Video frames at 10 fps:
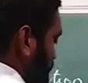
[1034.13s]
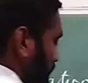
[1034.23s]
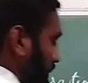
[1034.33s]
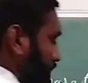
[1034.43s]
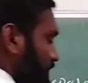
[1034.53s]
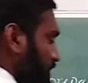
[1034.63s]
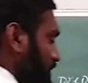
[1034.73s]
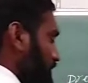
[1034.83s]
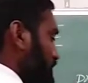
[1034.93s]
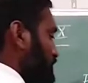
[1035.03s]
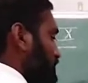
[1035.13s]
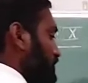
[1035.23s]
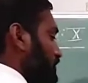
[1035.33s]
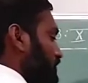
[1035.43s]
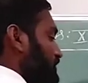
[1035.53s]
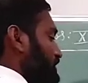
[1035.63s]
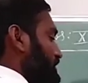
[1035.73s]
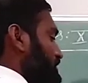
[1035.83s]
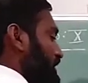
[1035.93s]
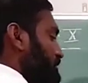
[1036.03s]
Okay. So
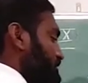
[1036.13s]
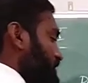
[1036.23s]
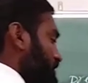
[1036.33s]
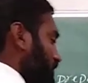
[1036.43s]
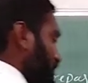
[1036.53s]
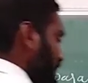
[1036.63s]
this MgO,